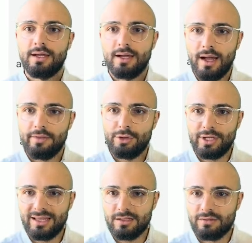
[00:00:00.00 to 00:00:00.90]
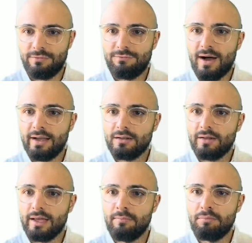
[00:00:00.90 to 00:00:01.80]
and then you get this final
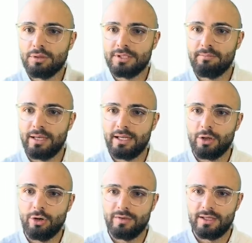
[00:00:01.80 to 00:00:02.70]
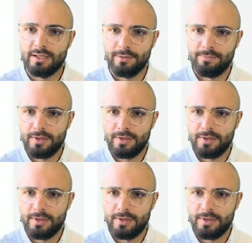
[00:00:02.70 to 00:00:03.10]
input embedding over here.